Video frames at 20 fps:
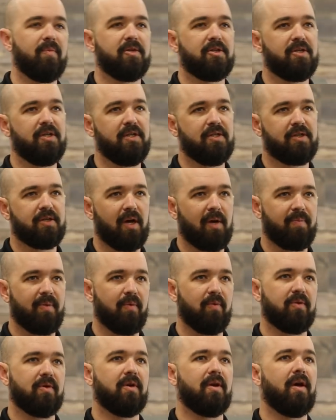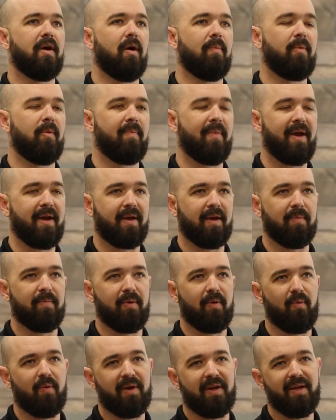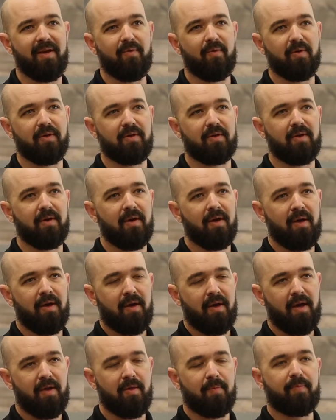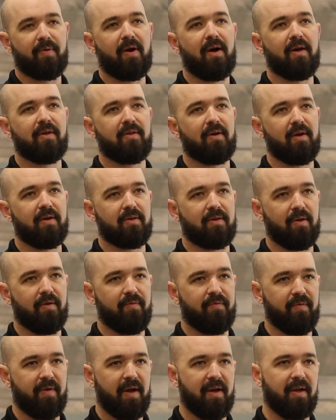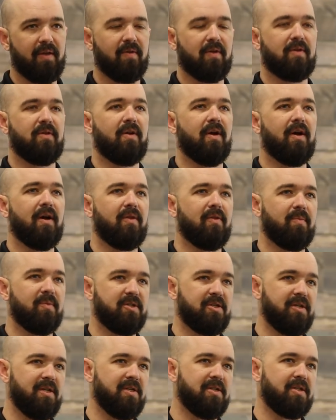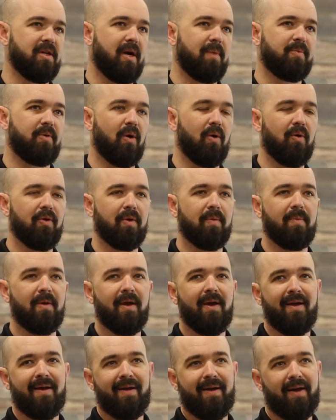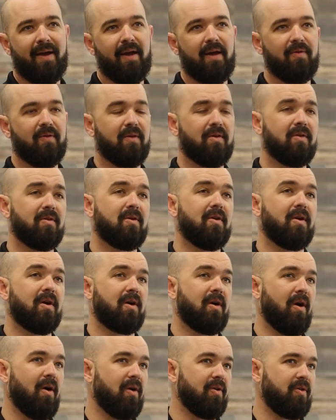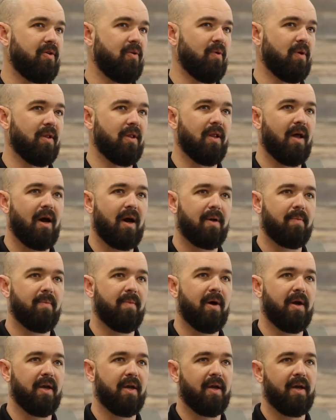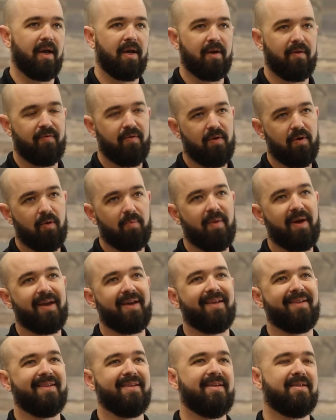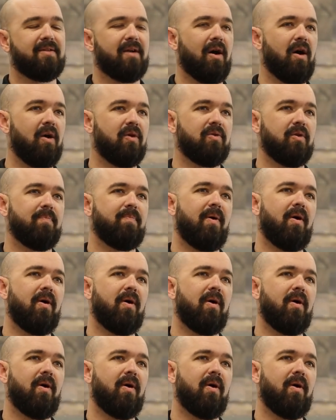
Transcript: a machine shop that was going to help him make it. But when he was in the process of getting this done, the machine shop told him, hey, this is going to cost you a lot of money, and if you don't make at least 100